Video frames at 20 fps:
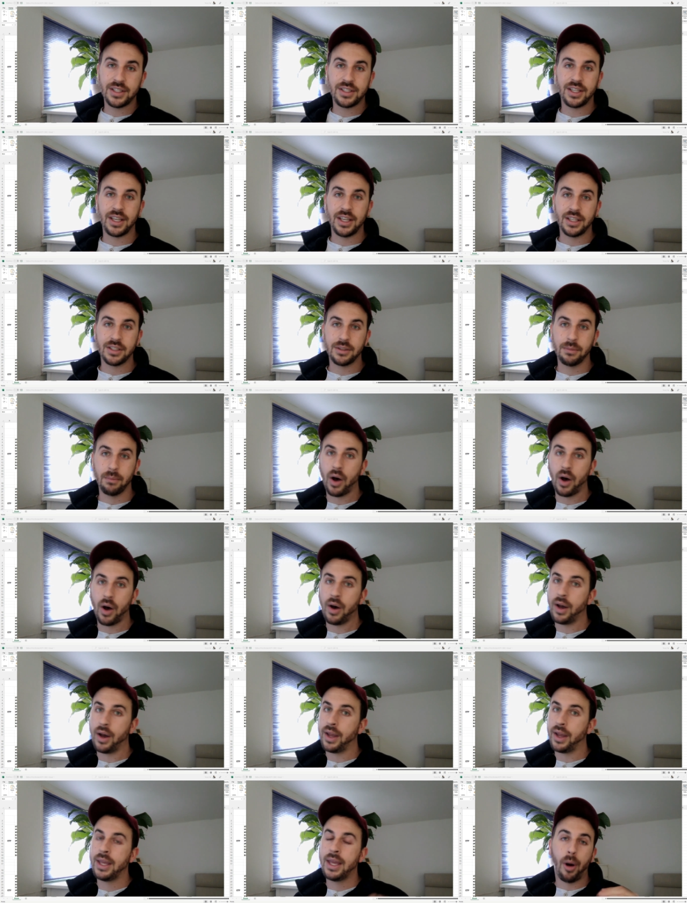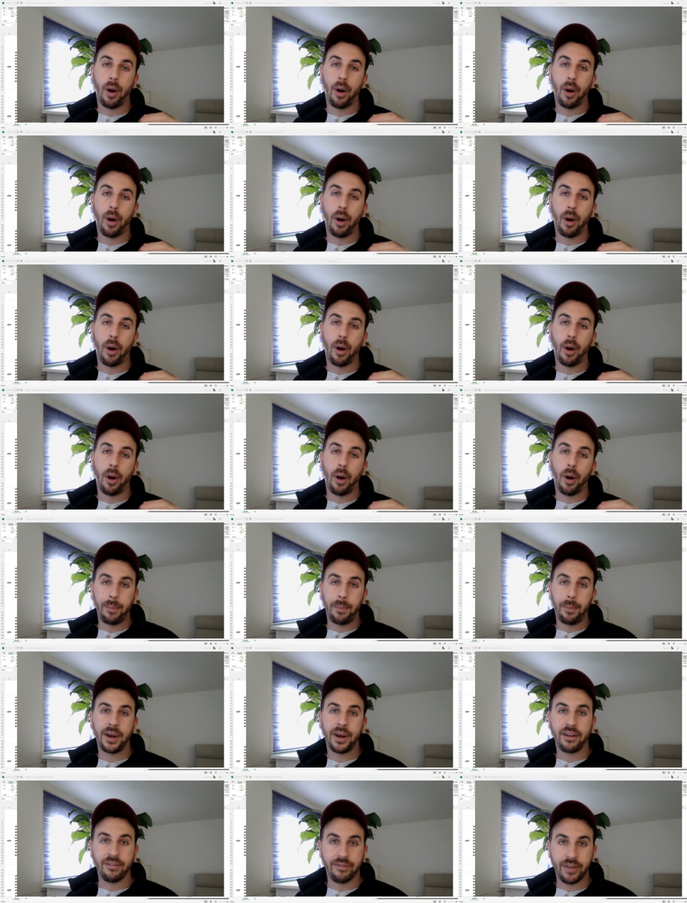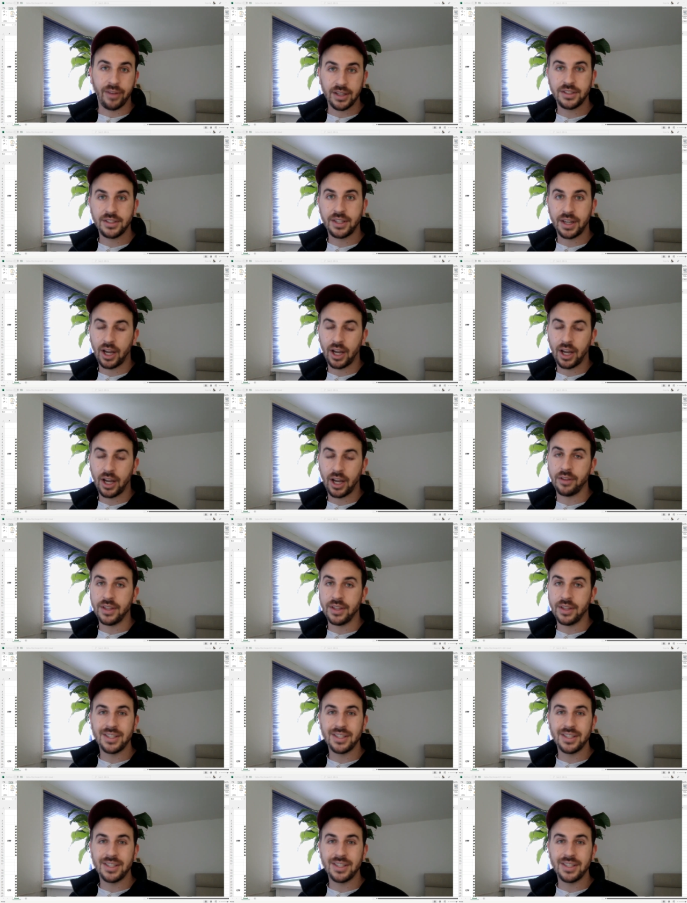is my uh, popular investor account.